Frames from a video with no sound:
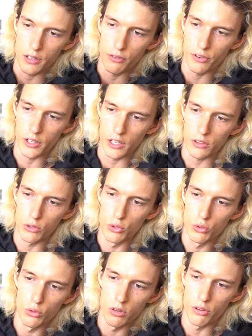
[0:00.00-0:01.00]
if I get
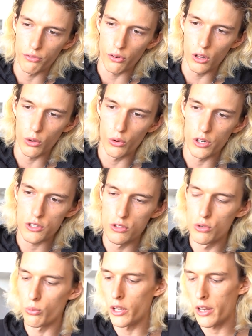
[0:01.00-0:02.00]
new followers,
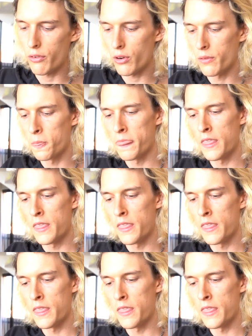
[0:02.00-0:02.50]
new whatever,